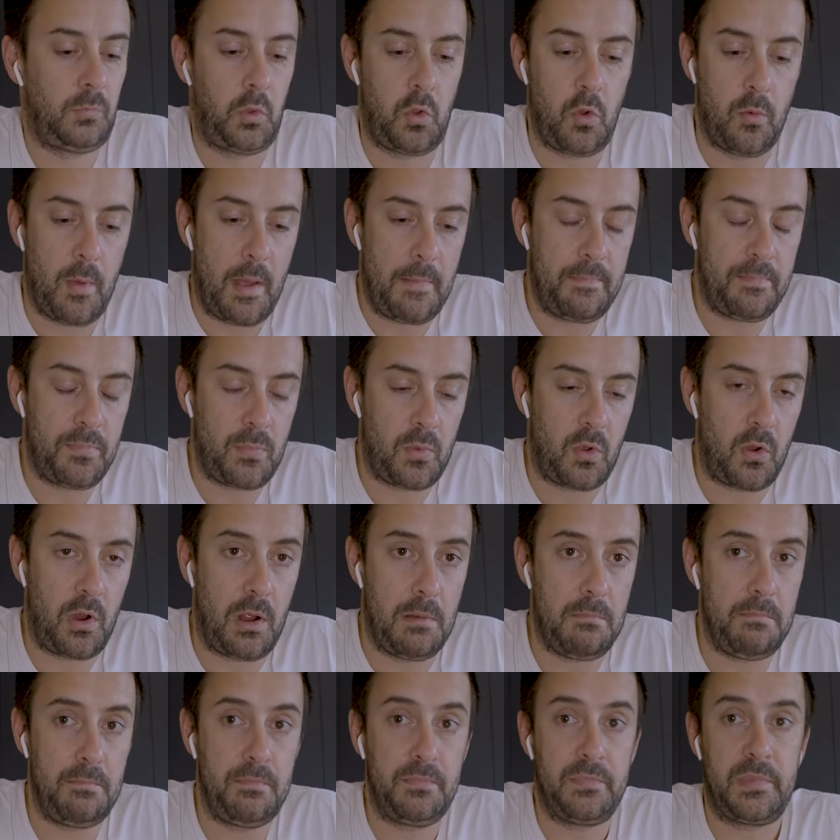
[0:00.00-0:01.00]
Cool, mate. All
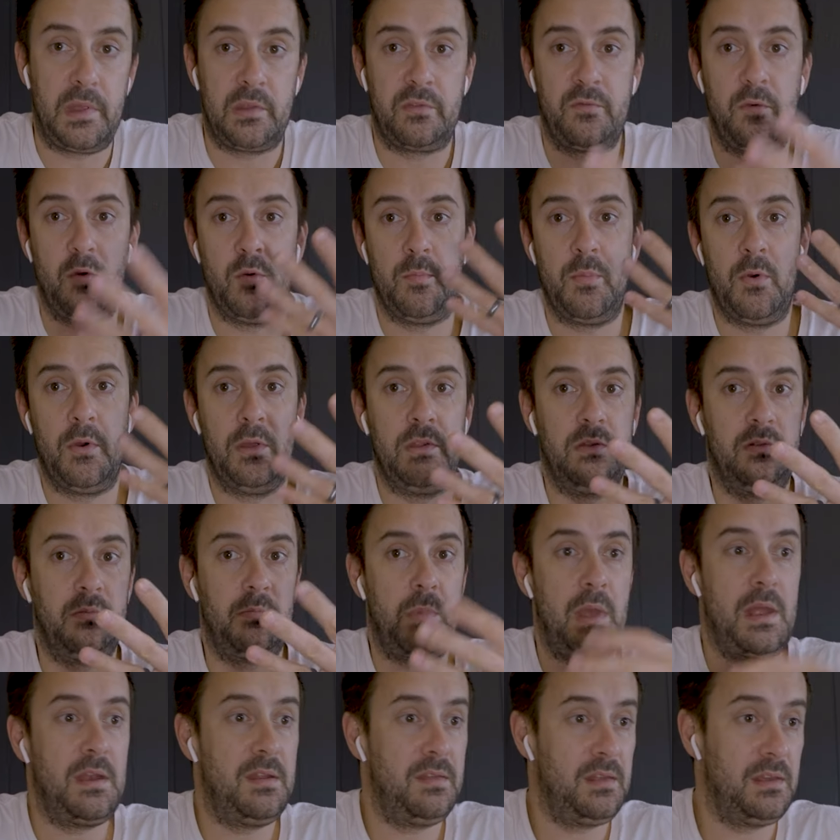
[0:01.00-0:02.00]
right, that's 4 points.
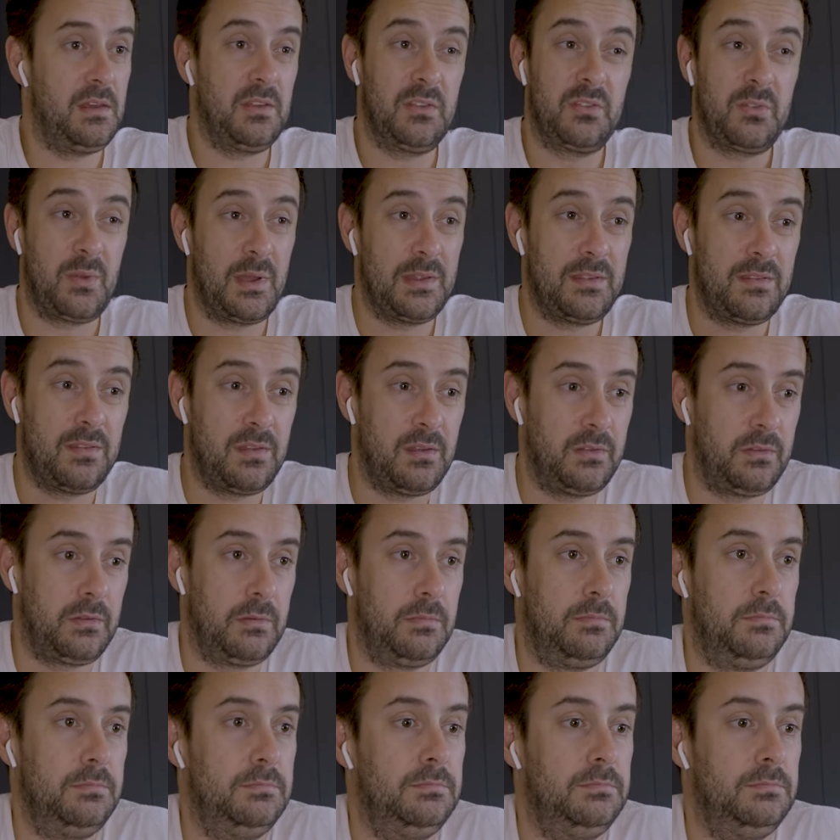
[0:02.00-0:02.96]
Anything else to add to this?